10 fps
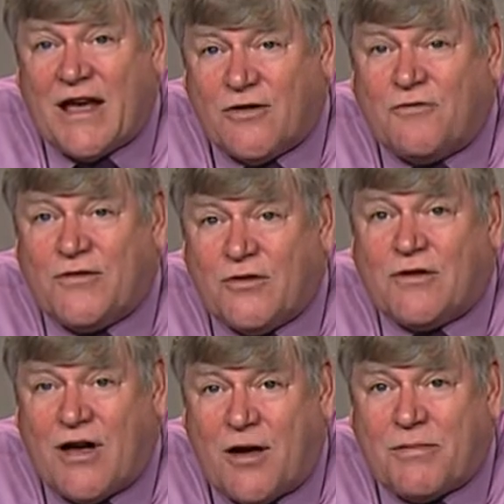I don't feel
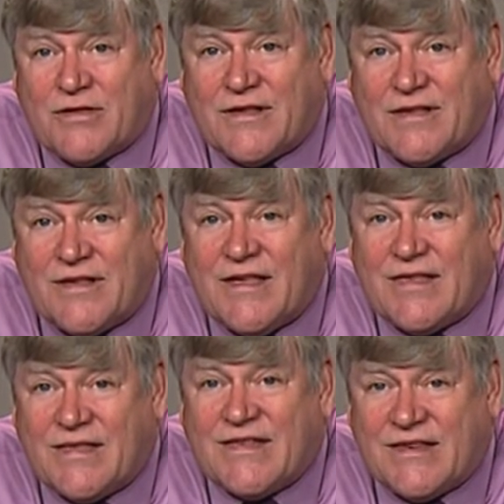competent
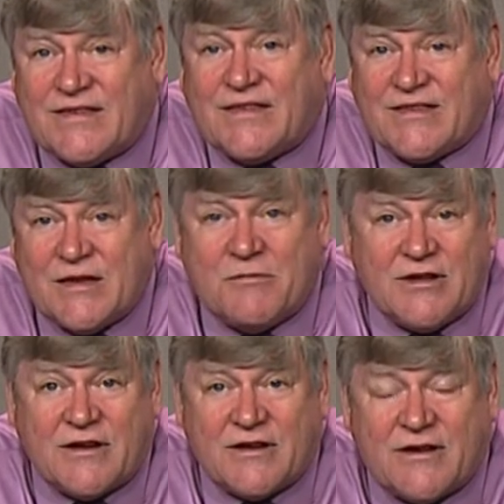in
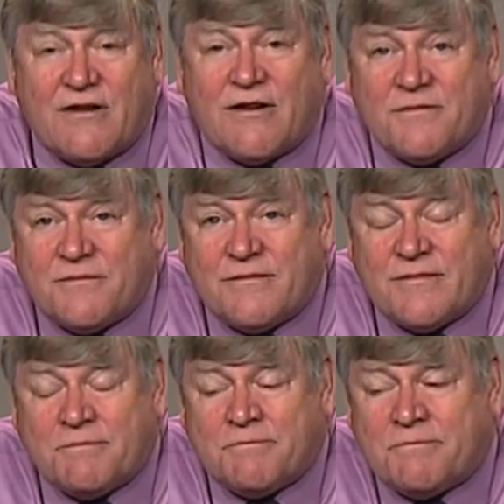disassembling a guitar.
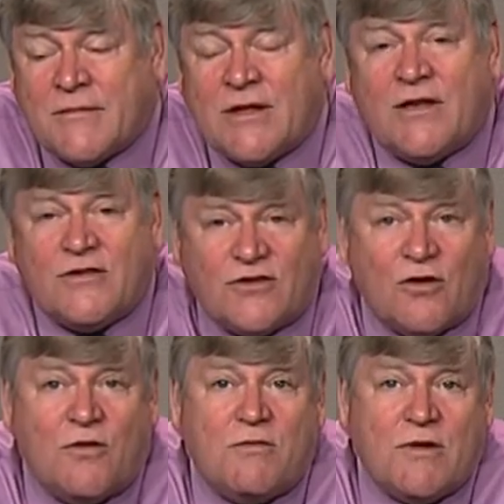
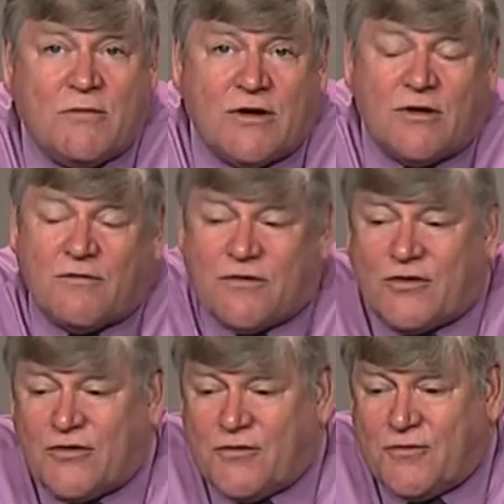So we went over
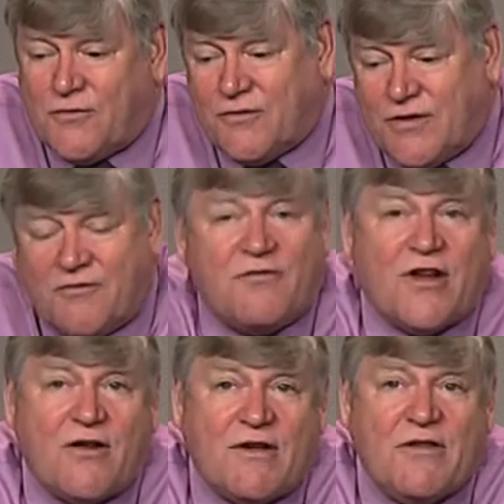to a
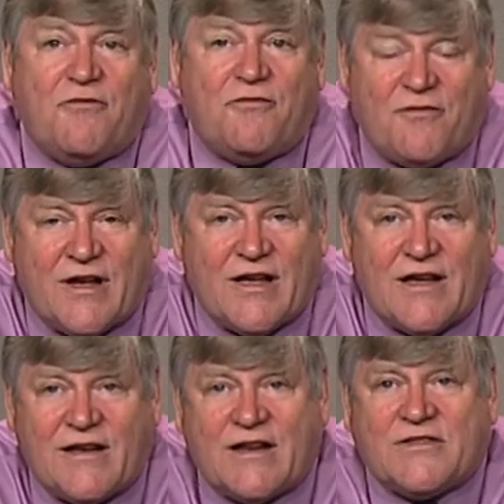very
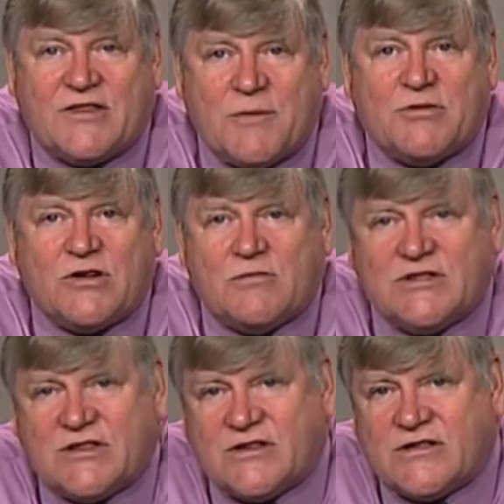fine, exceptional
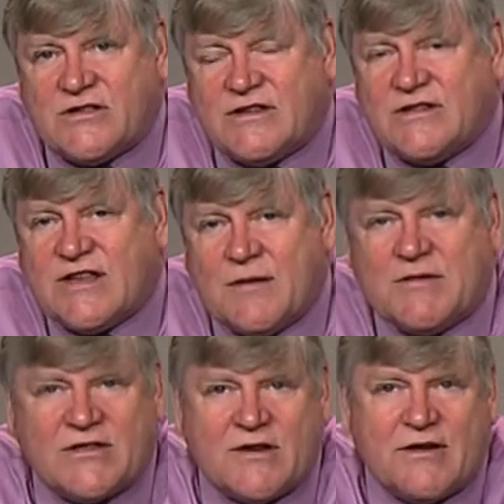musician. His name
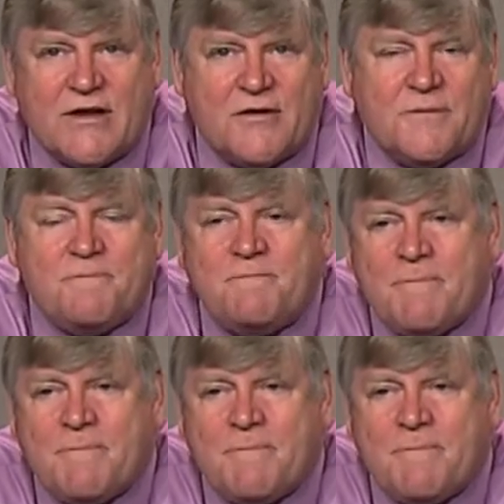is Larry Odom.